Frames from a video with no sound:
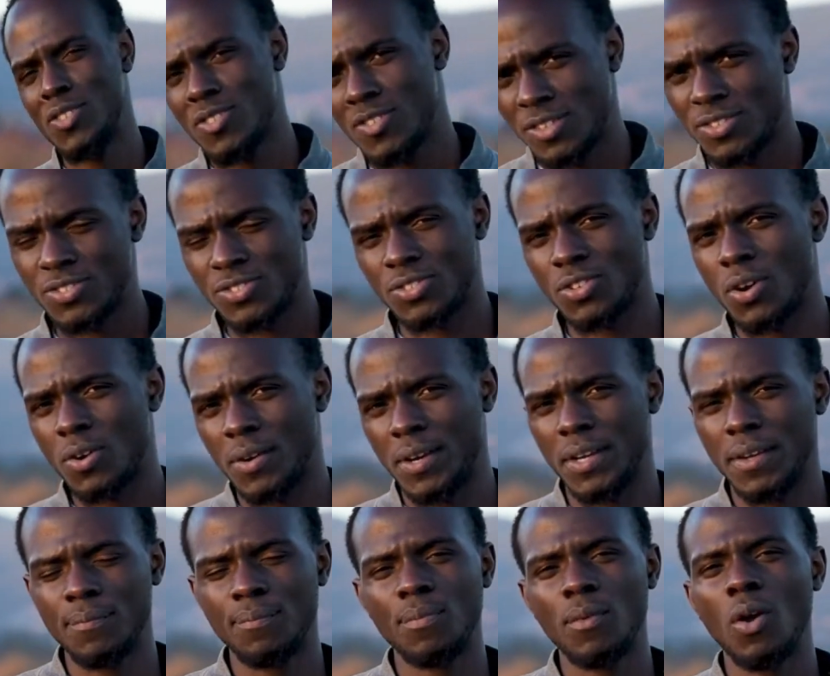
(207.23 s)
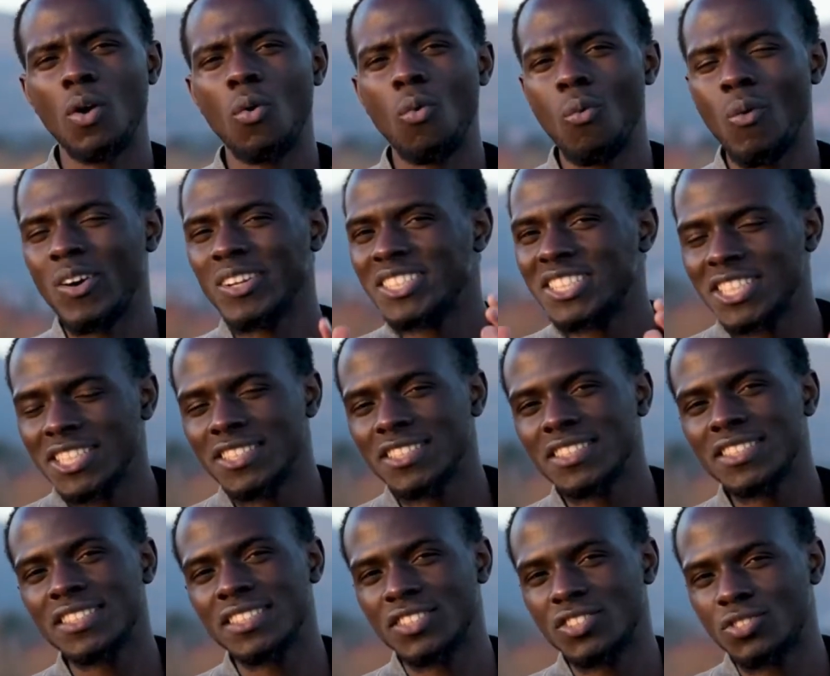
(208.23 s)
to the story, what
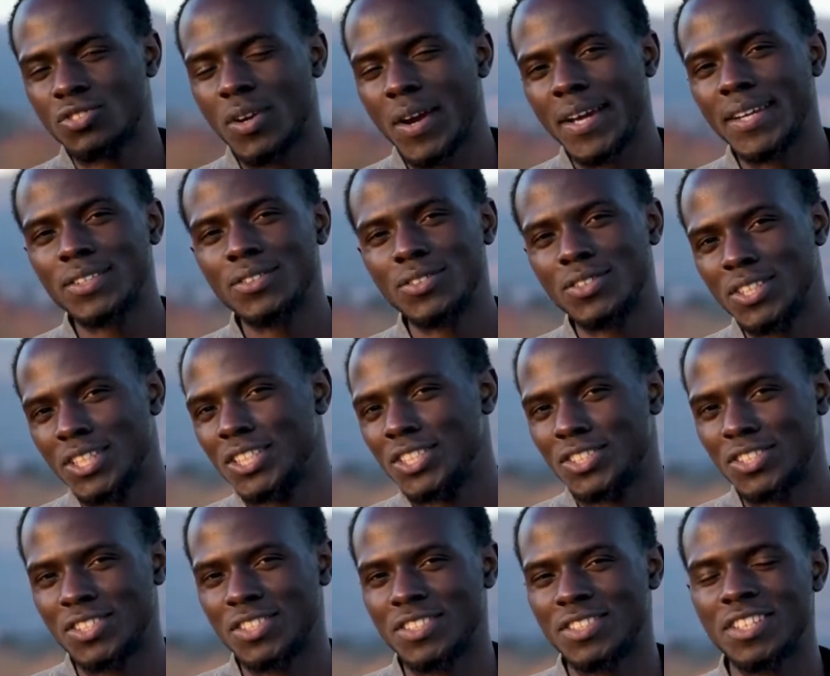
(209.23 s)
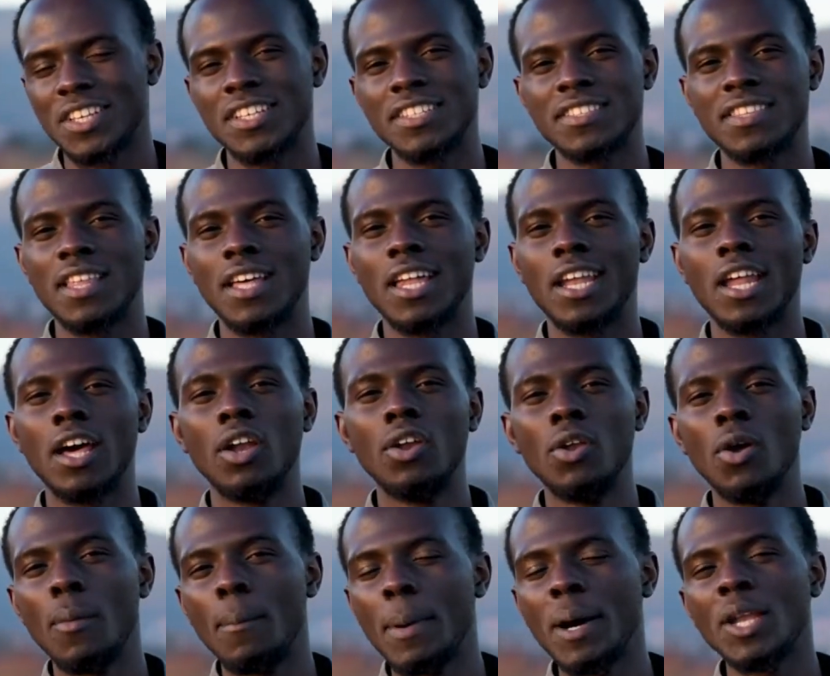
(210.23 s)
Jesus is trying to teach us is that
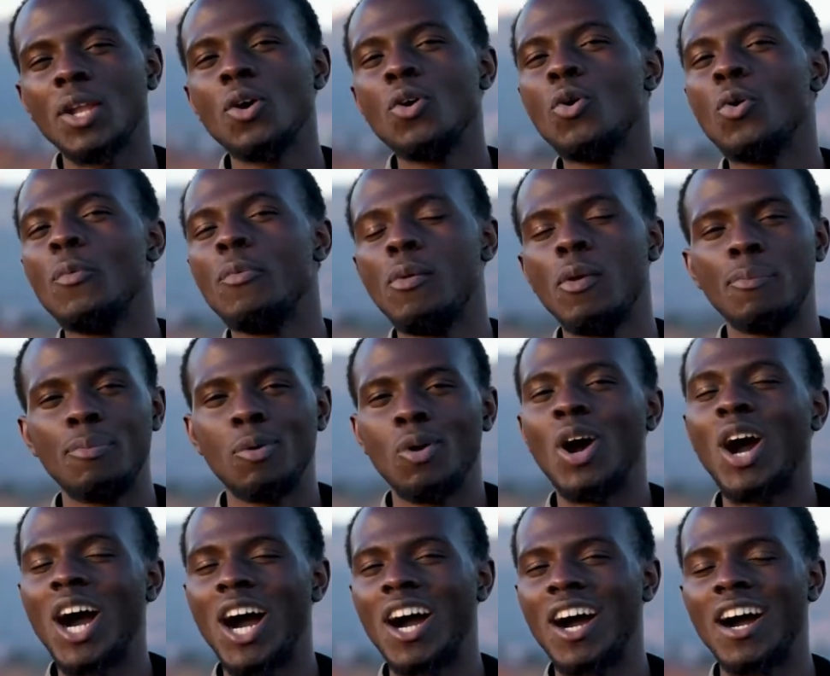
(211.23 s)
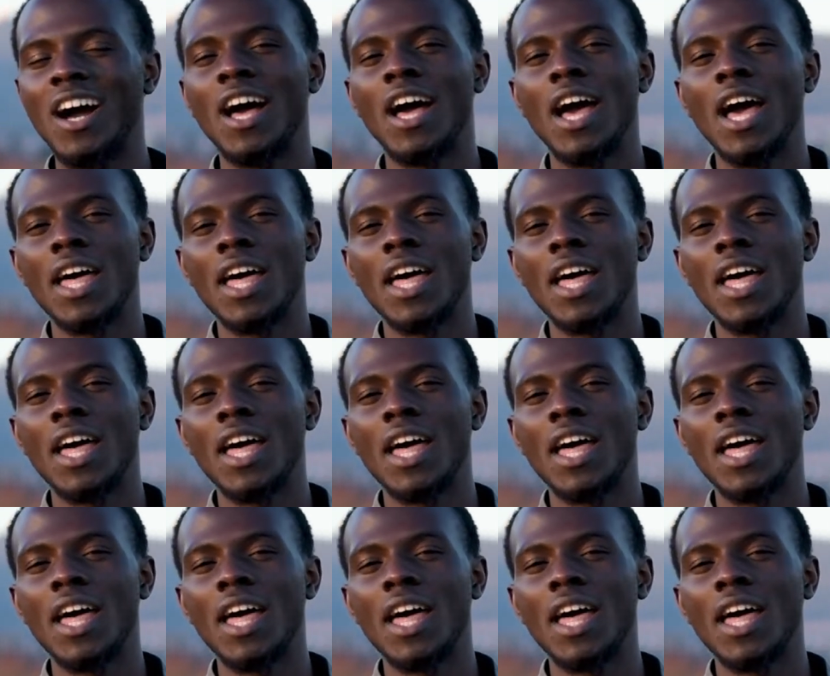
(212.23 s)
no matter who people are,